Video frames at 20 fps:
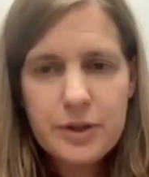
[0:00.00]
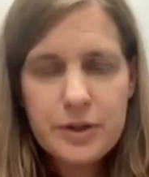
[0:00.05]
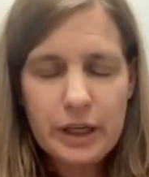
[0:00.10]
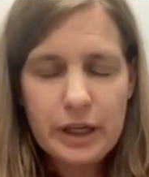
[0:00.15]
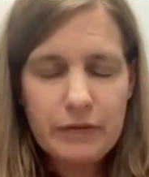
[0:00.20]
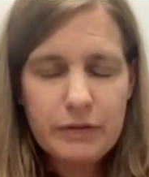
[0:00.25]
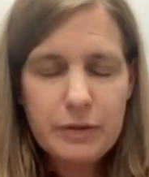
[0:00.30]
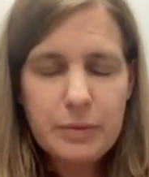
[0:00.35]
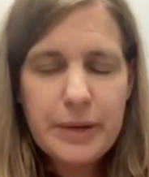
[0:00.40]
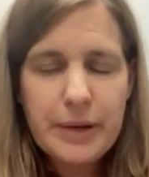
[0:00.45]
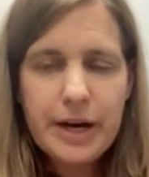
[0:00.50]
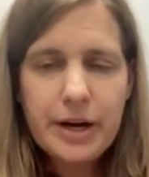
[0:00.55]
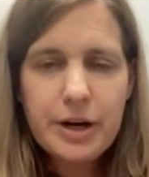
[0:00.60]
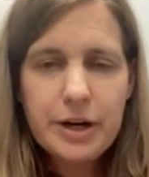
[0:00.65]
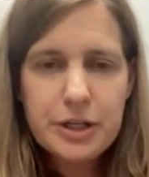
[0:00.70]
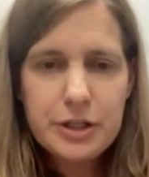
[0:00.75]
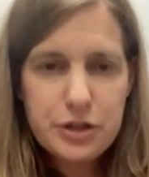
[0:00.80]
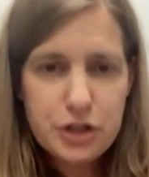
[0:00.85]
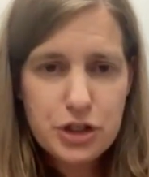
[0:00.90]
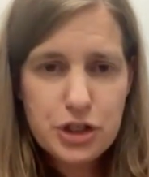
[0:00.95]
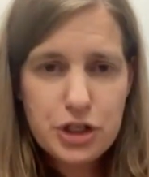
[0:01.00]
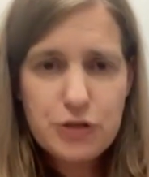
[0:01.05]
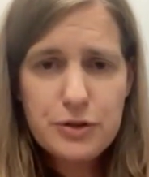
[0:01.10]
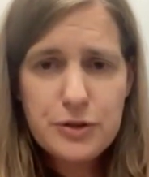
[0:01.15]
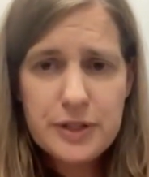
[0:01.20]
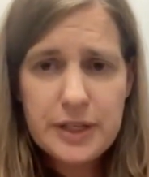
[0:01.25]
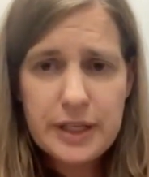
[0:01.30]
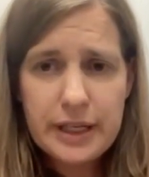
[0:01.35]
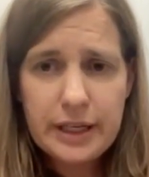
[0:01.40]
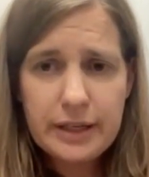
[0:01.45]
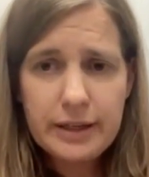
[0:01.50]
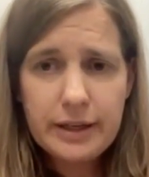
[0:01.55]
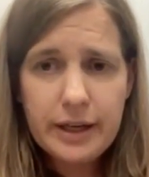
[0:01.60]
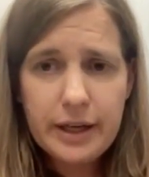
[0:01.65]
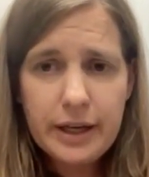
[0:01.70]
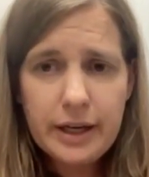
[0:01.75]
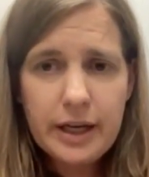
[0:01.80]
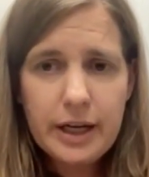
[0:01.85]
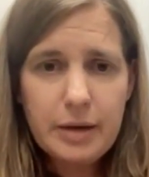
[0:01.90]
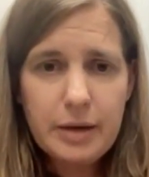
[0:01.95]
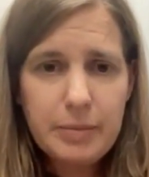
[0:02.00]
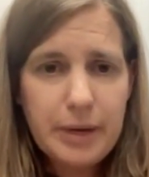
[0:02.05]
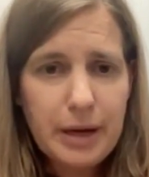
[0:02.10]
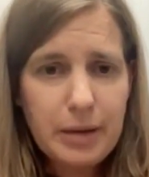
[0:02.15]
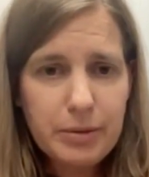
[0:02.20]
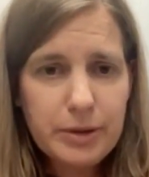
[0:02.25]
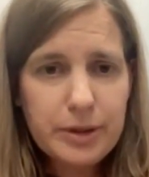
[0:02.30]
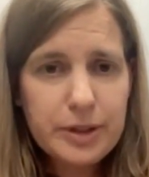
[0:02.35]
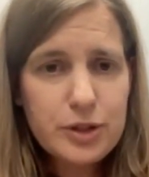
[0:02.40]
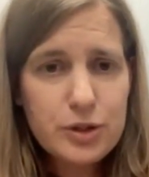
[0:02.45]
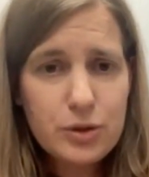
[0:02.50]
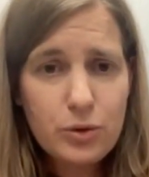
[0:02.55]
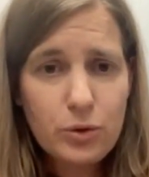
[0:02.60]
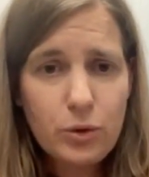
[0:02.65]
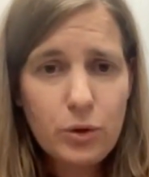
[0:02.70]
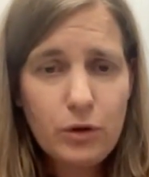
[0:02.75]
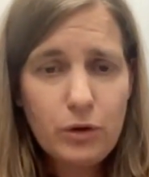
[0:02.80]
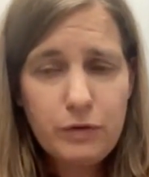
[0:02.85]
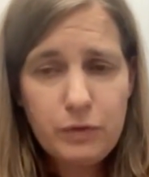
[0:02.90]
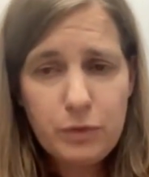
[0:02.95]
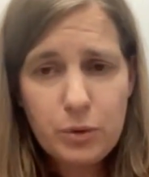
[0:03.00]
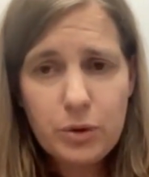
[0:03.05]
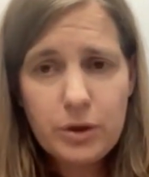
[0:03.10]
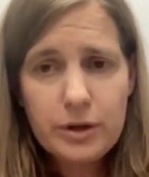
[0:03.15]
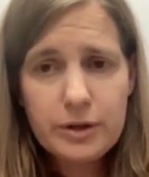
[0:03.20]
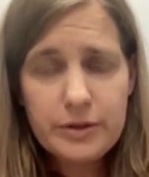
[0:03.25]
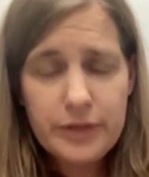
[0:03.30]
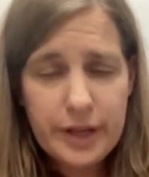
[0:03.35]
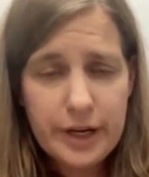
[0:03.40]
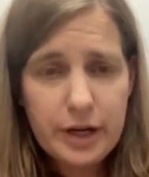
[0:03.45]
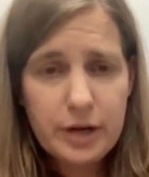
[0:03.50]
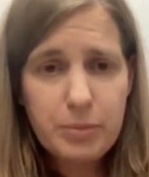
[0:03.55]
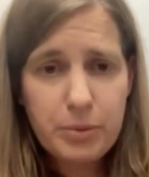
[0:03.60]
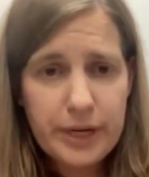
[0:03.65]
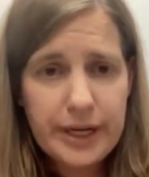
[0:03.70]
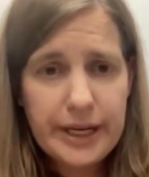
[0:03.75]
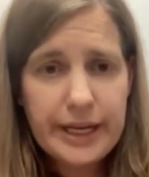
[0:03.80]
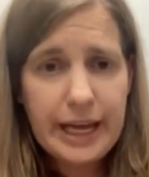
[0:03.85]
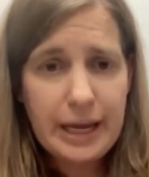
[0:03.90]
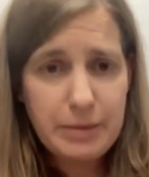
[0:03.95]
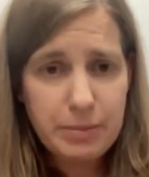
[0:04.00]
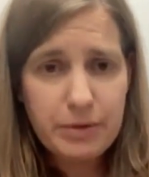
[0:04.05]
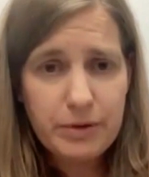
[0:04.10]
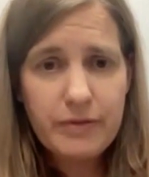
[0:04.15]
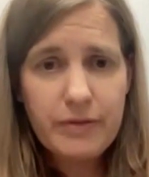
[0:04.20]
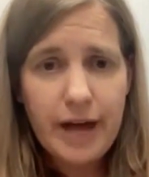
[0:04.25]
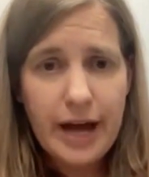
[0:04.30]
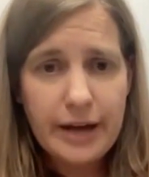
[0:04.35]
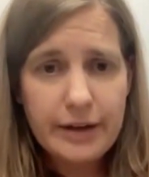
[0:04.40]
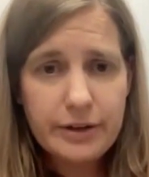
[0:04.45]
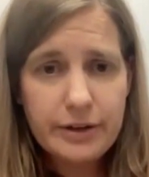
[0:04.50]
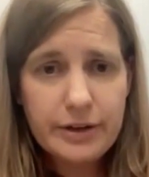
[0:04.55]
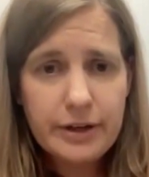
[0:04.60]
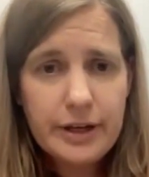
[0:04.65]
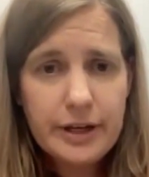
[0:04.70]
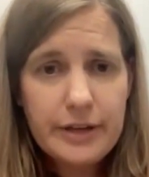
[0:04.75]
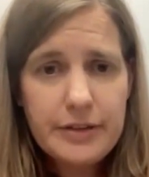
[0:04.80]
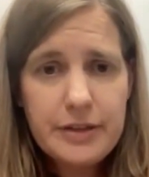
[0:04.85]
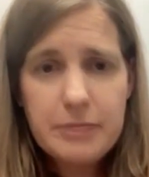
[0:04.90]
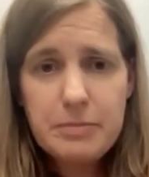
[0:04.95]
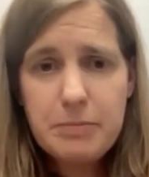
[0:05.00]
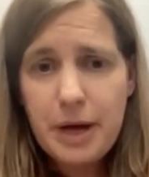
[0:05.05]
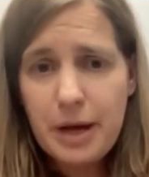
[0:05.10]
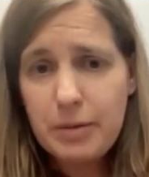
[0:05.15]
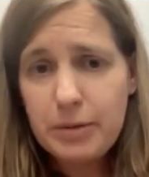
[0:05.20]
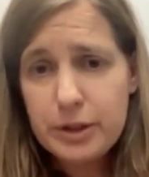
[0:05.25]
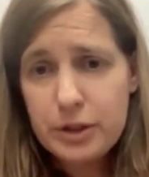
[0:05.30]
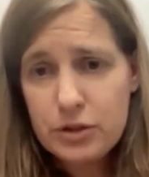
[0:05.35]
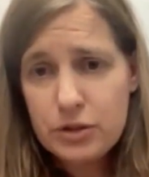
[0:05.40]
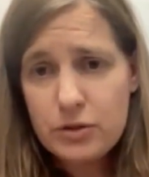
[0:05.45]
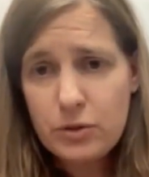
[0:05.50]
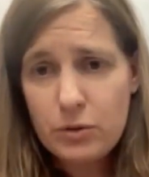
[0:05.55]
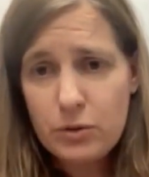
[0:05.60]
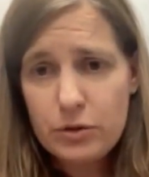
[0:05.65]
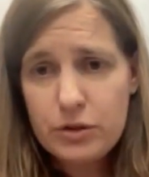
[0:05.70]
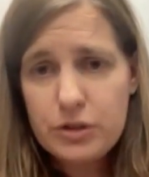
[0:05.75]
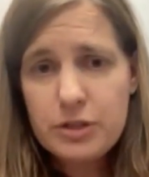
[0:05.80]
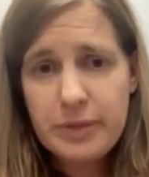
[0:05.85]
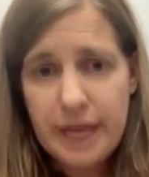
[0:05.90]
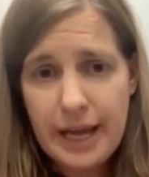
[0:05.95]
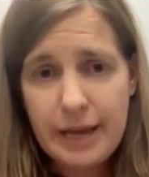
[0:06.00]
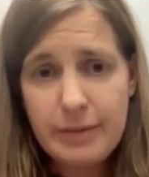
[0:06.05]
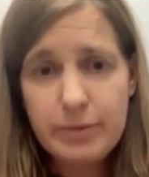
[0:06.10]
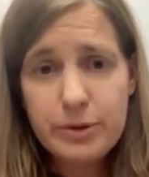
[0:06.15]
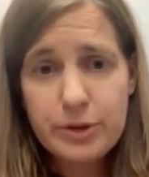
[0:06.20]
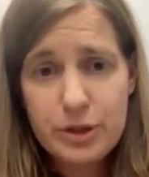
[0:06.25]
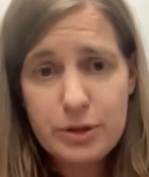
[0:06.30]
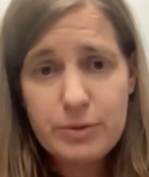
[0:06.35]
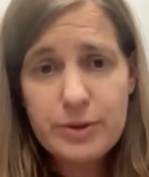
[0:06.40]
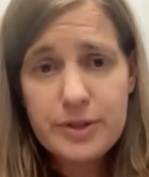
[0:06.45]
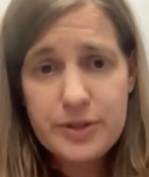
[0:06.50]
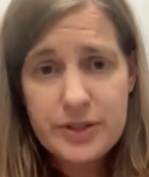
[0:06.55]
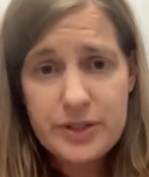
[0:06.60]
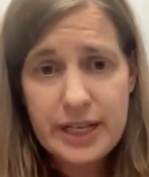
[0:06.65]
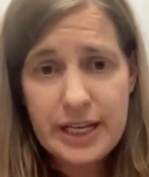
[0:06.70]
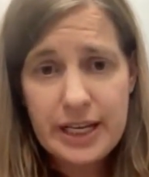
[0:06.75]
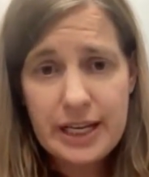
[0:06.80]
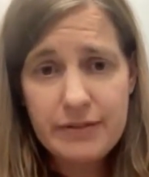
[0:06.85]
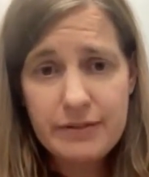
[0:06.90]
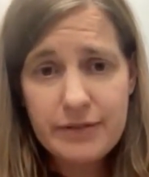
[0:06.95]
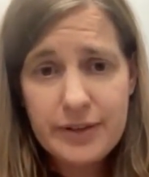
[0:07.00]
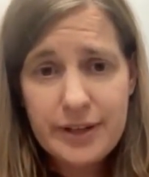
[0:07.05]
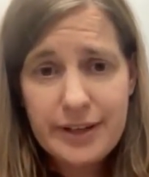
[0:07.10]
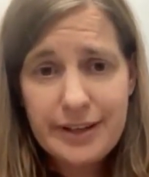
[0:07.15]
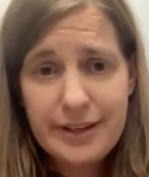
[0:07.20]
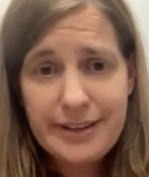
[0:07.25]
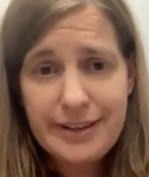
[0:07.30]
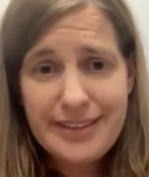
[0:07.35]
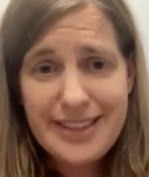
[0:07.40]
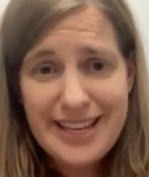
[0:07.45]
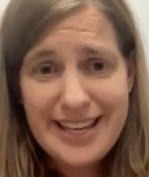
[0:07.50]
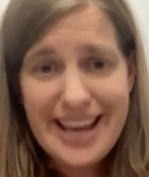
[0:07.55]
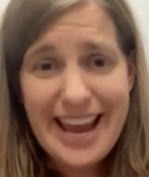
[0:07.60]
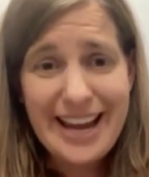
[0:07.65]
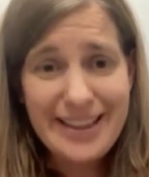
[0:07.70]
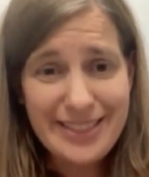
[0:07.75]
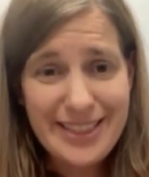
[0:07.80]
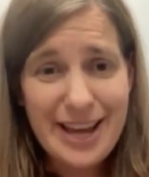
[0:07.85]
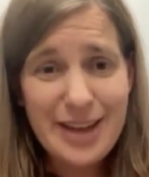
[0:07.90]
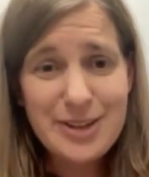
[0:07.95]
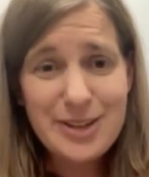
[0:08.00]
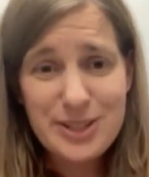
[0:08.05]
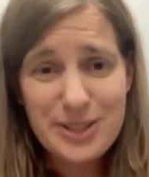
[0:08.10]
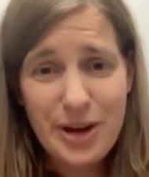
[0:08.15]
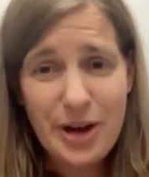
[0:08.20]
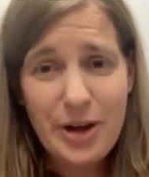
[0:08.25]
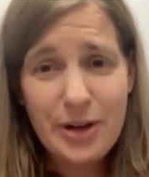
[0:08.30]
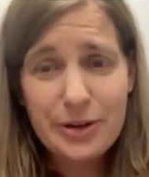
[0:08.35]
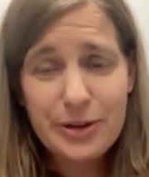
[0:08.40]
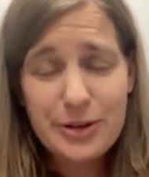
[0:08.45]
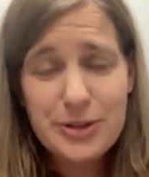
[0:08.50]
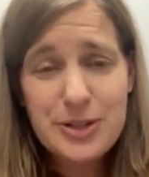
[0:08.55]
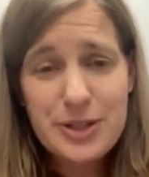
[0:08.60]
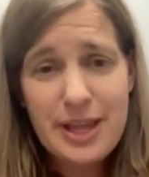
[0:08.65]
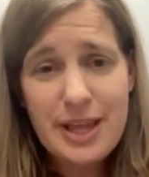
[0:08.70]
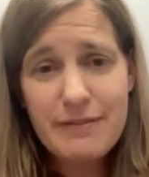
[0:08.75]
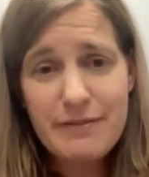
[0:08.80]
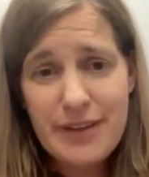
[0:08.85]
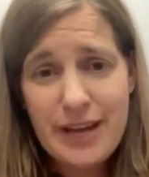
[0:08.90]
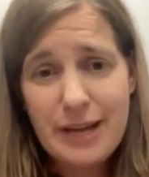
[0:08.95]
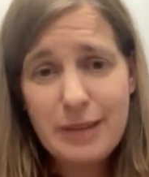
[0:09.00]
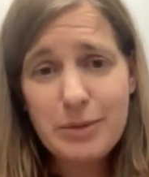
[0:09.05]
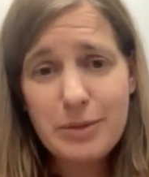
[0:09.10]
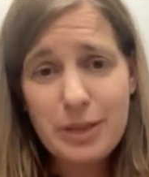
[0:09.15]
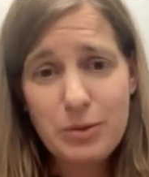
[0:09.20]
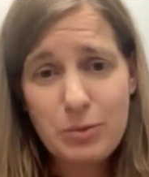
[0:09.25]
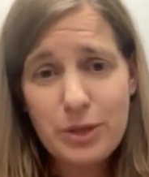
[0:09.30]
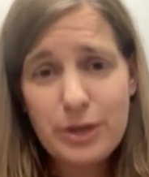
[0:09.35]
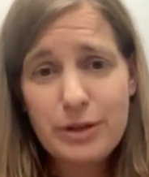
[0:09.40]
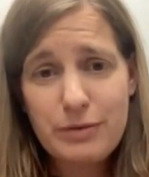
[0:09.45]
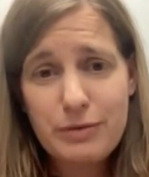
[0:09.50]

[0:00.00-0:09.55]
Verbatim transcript: if a parent is choosing a public school for their pre-K provider, then public schools should be able to receive the $8,000 that that family would have